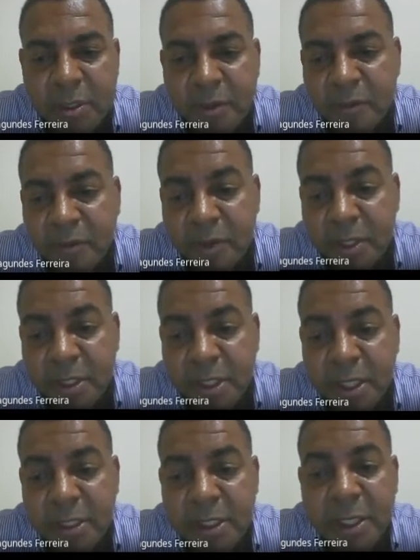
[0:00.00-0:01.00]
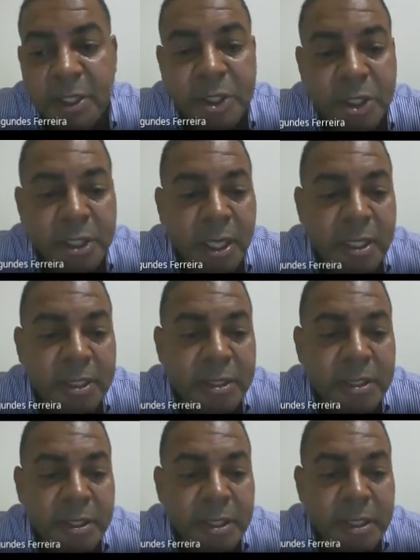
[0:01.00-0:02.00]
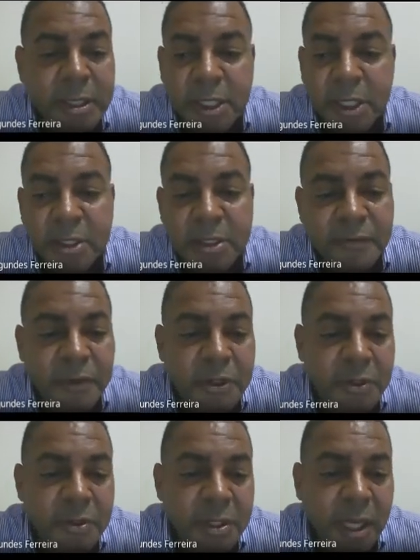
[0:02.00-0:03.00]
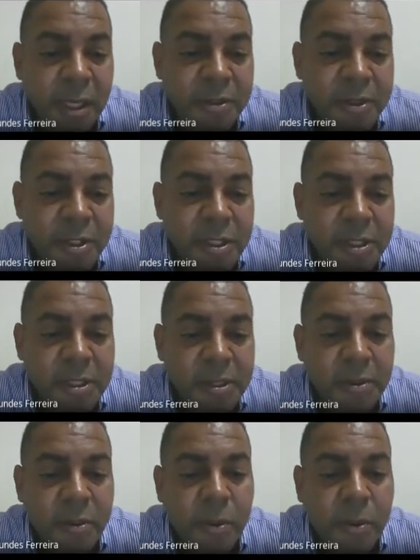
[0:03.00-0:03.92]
For instance, the internet, the artificial intelligence,